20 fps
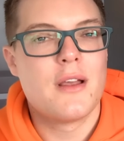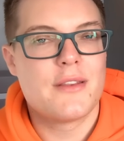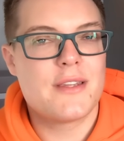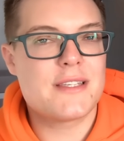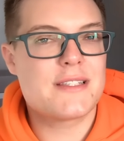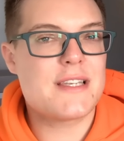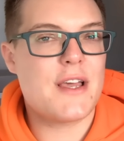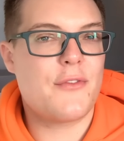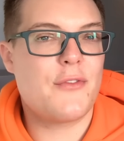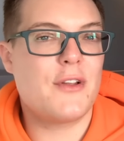
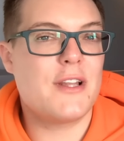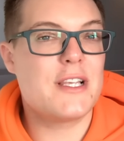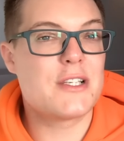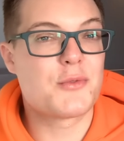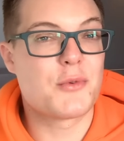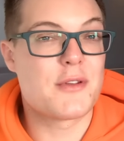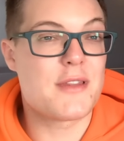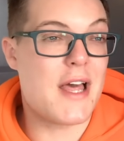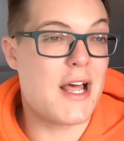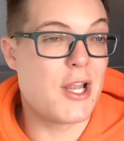This definitely
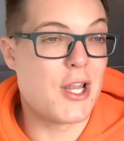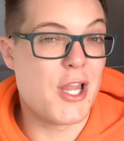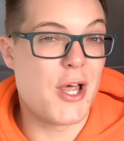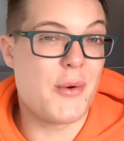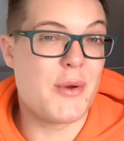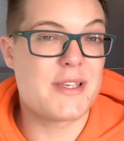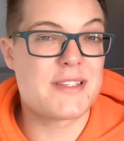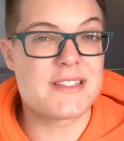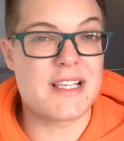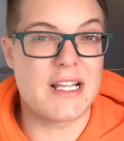is one of their
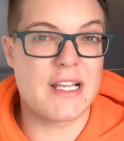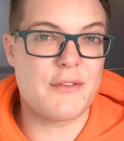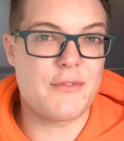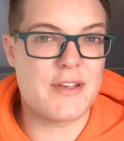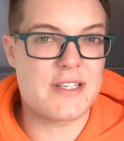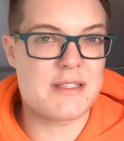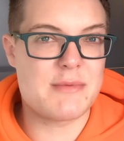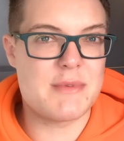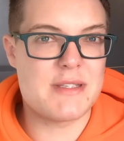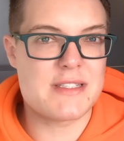lowest selling
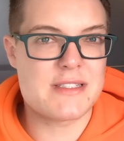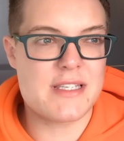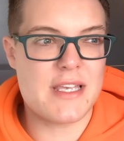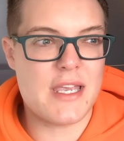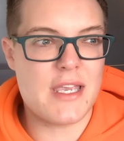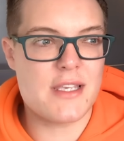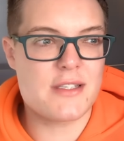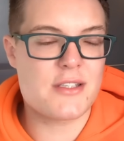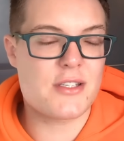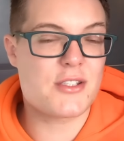vitamin
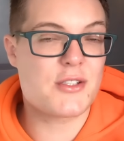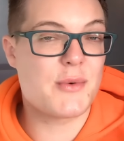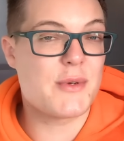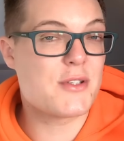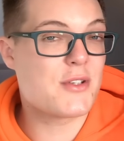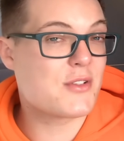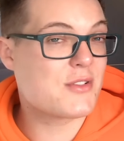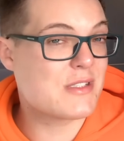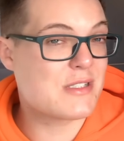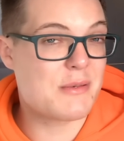C's, so
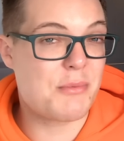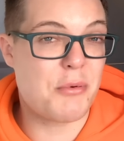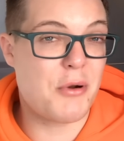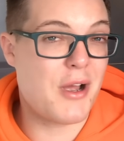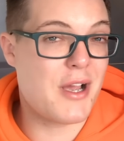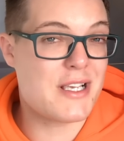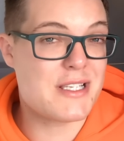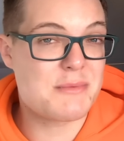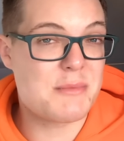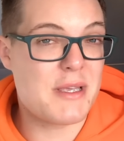it doesn't
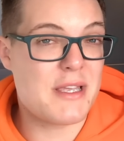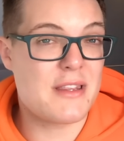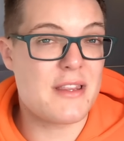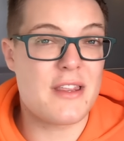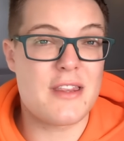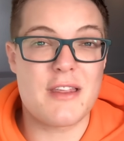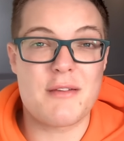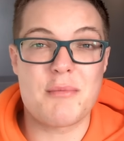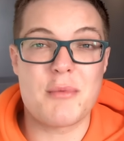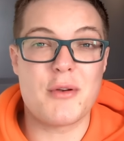surprise me
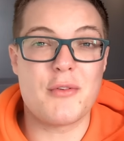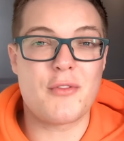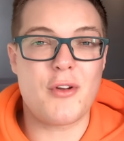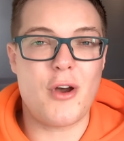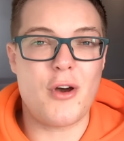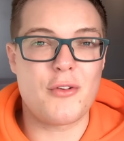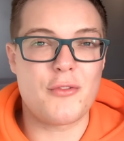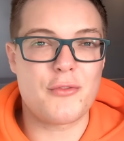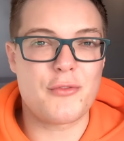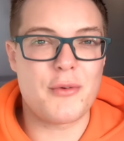that they've moved
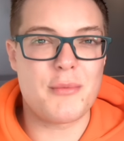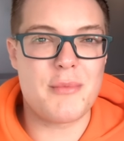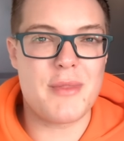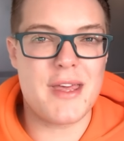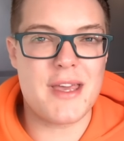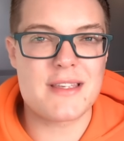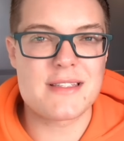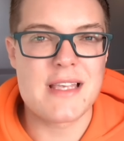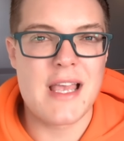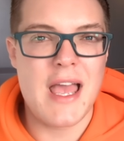on from
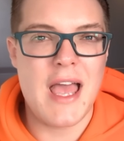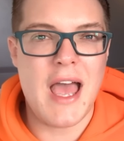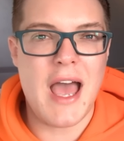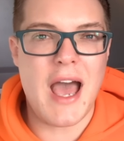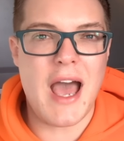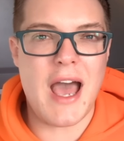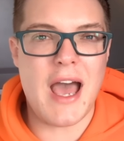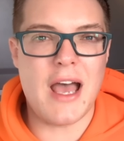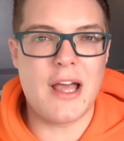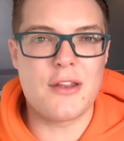this.
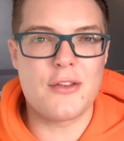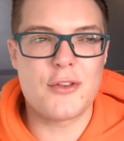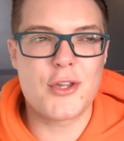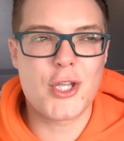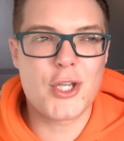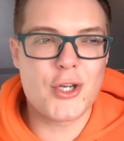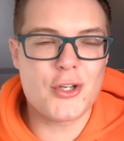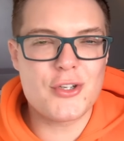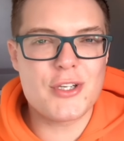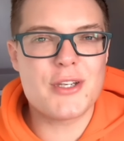And
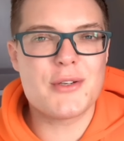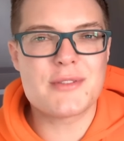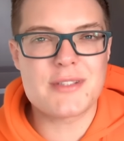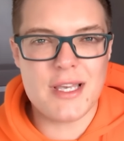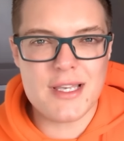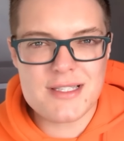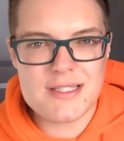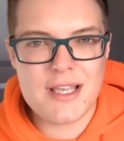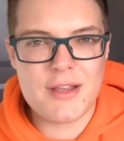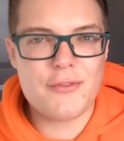the good
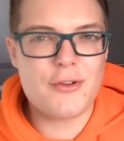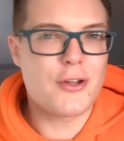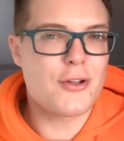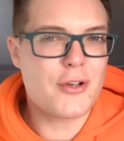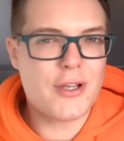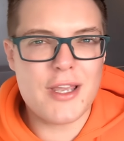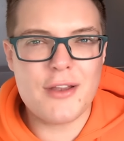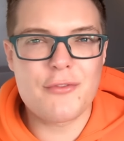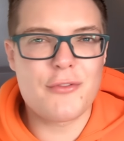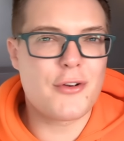news is, if you're
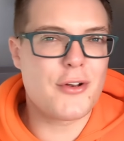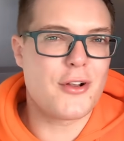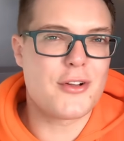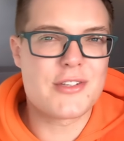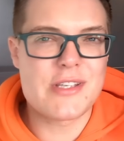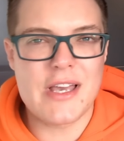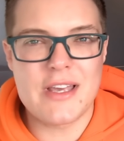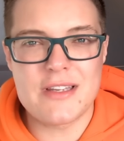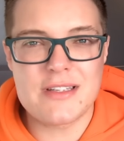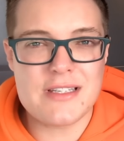looking for an
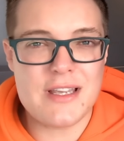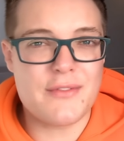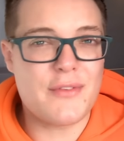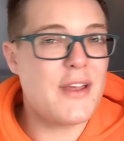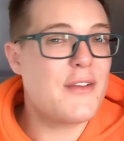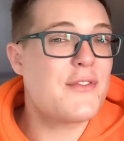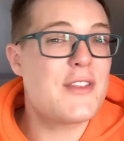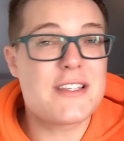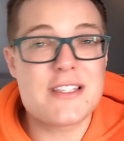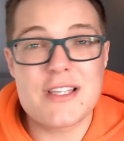alternative, if